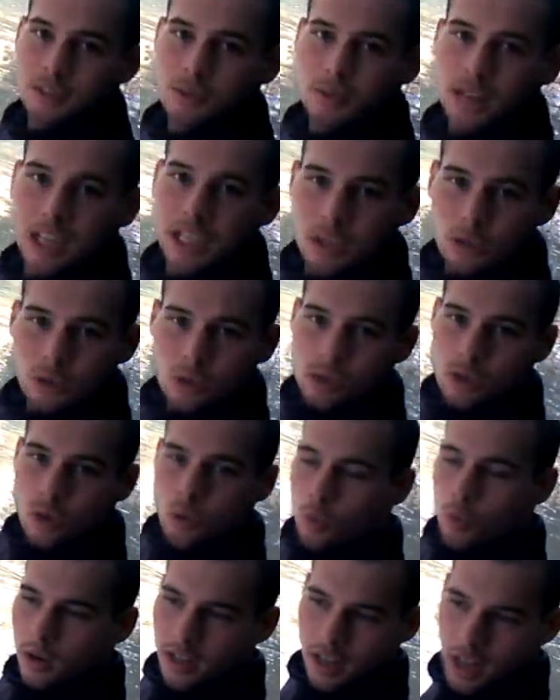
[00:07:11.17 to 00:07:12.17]
and that's what I
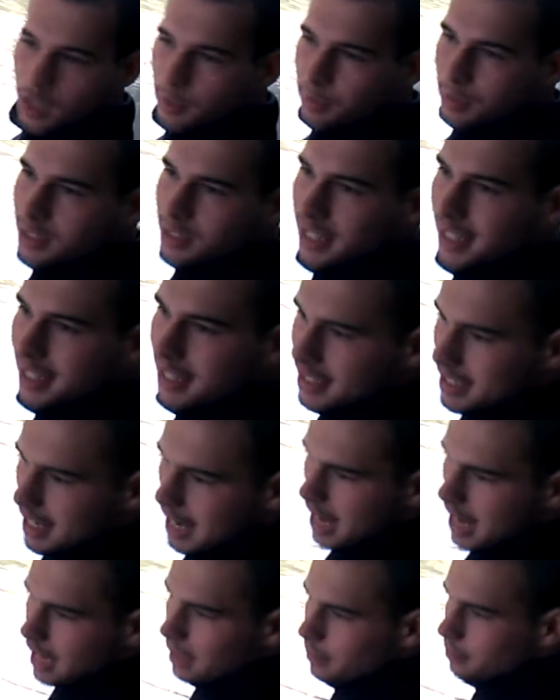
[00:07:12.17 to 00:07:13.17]
use 100% of
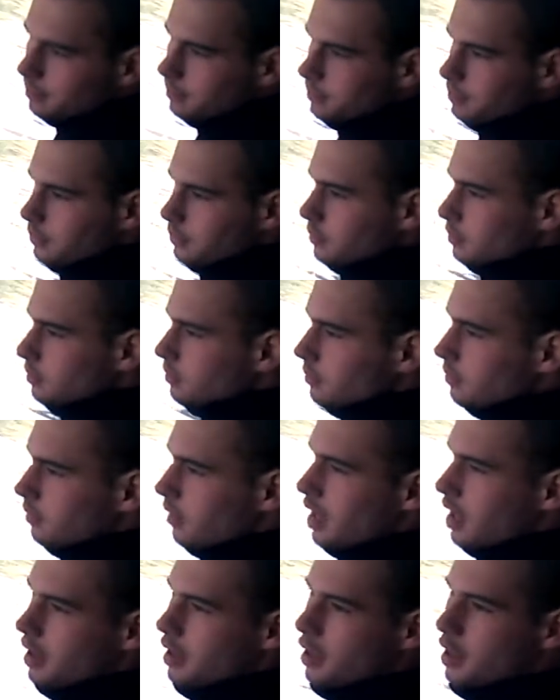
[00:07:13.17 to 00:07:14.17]
the time,
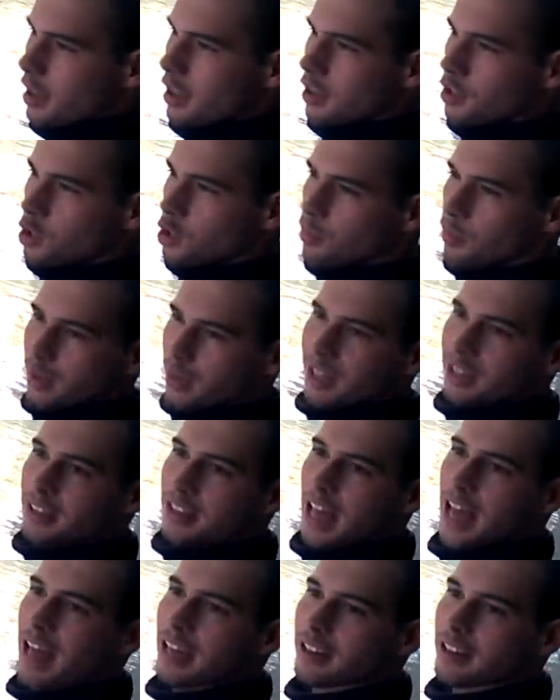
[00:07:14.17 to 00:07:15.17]
you
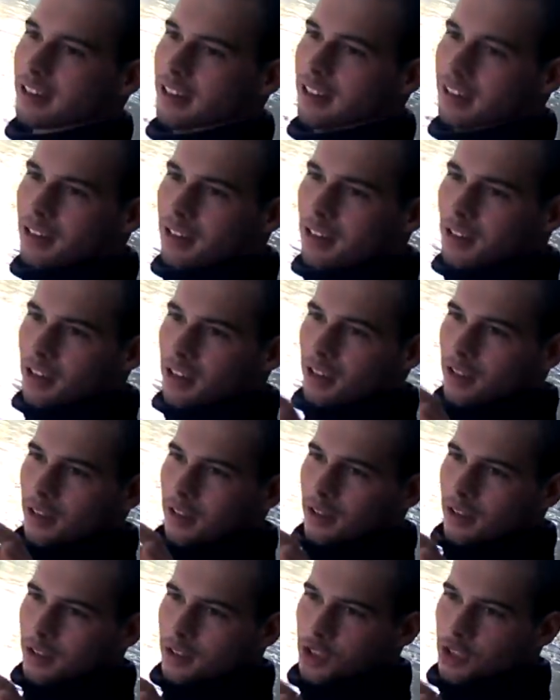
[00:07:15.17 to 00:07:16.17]
bring that
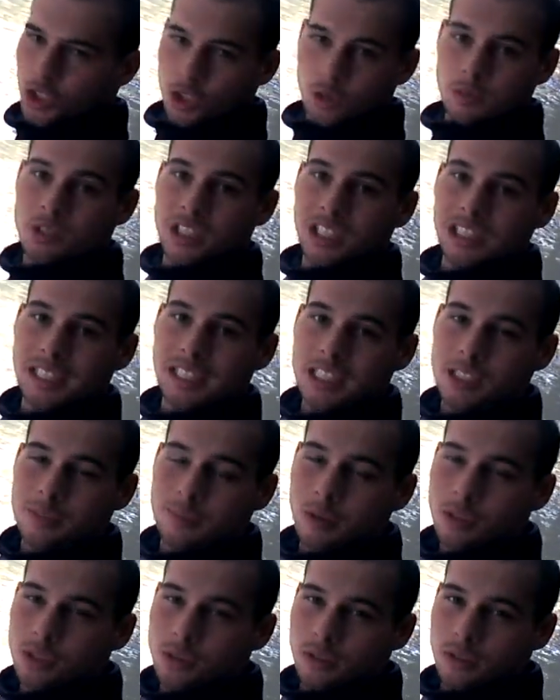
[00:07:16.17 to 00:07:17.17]
tube jig
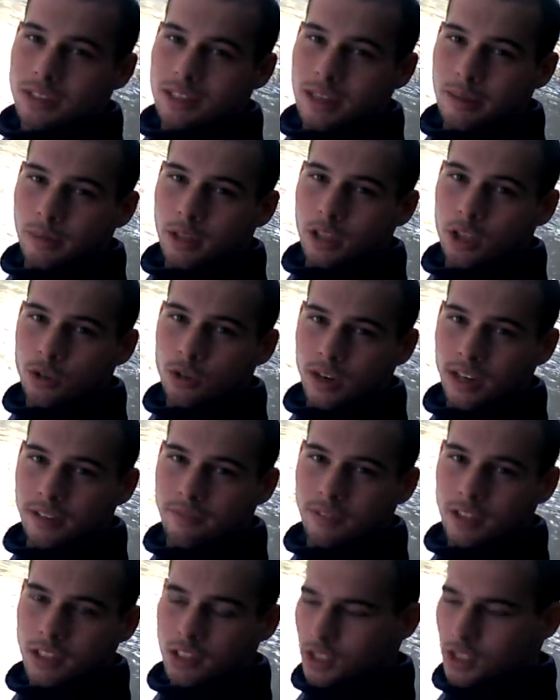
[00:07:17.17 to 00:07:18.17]
that's supposed to resemble a
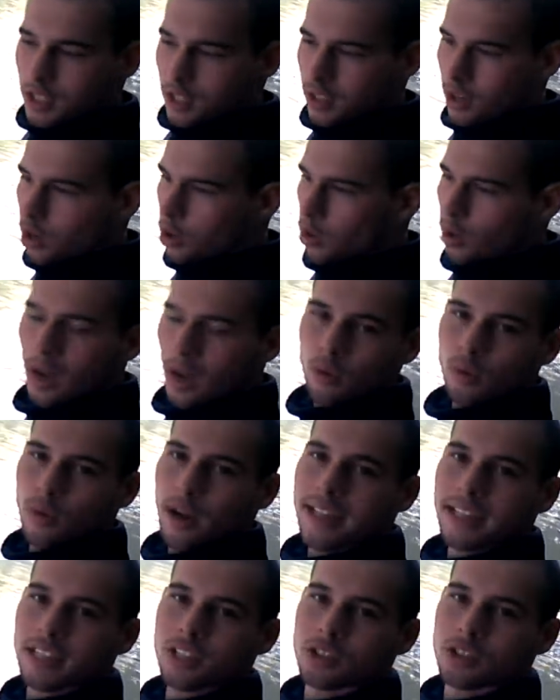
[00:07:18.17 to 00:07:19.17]
crayfish
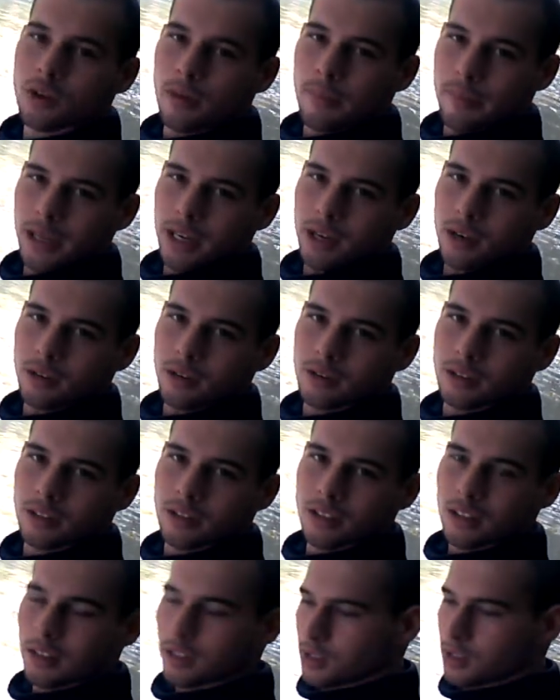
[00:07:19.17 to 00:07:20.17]
right into a minnow.
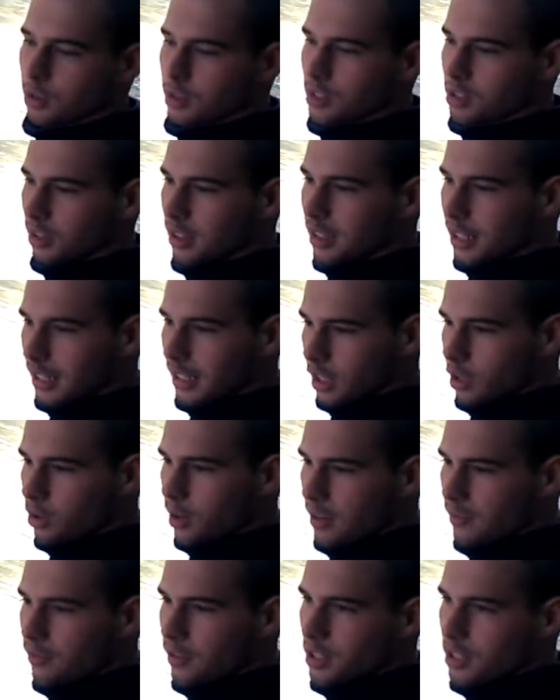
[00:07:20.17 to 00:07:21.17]
So it's looking like
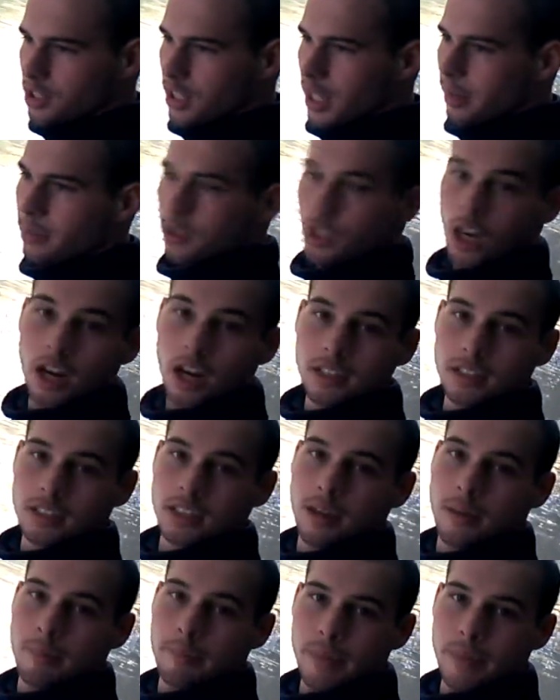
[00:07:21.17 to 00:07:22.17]
a crayfish, then
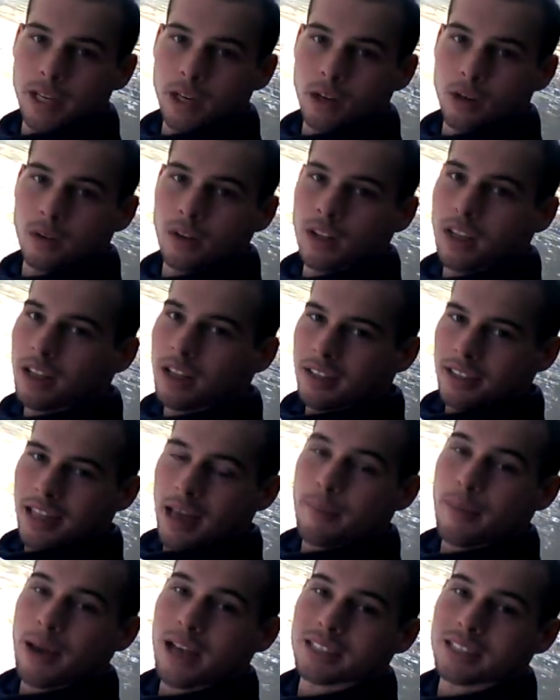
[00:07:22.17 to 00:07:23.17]
dart, minnow,
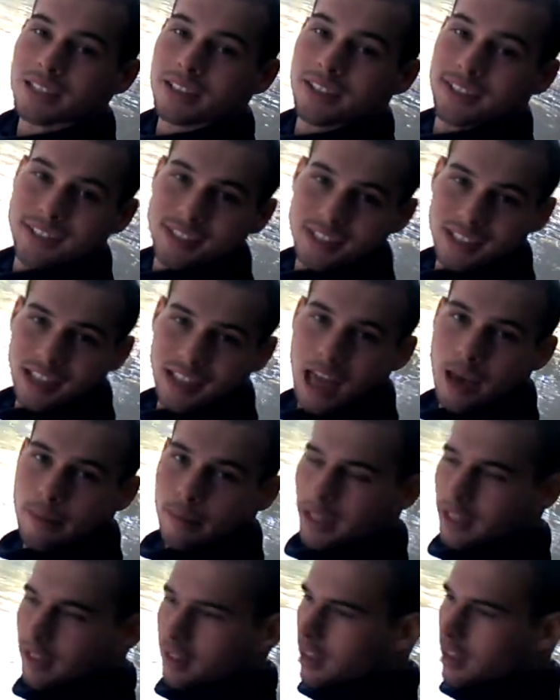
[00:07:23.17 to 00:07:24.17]
that bass is going to
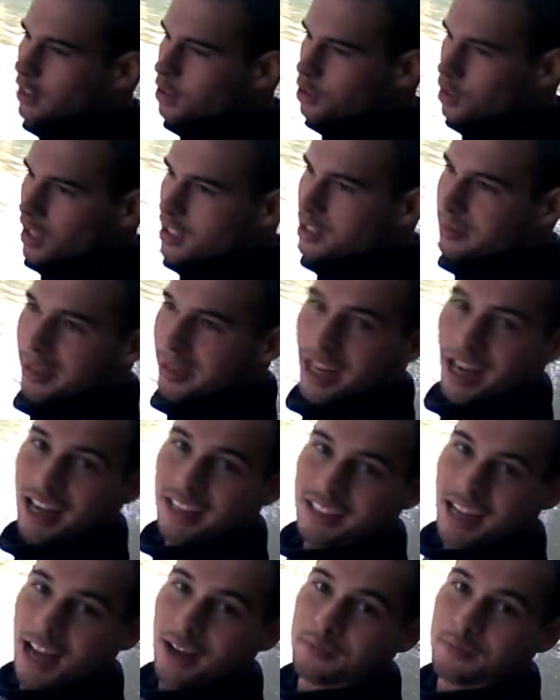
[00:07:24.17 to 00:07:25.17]
slam it. Trust me
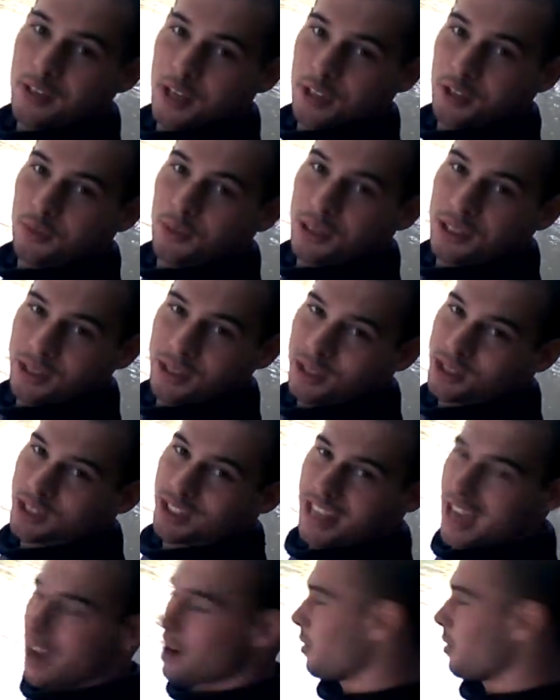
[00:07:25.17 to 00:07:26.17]
guys, I've done the
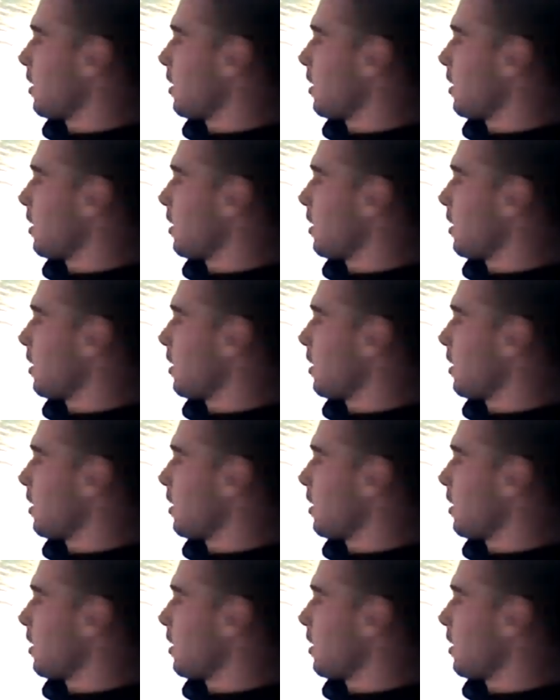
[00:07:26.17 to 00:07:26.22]
research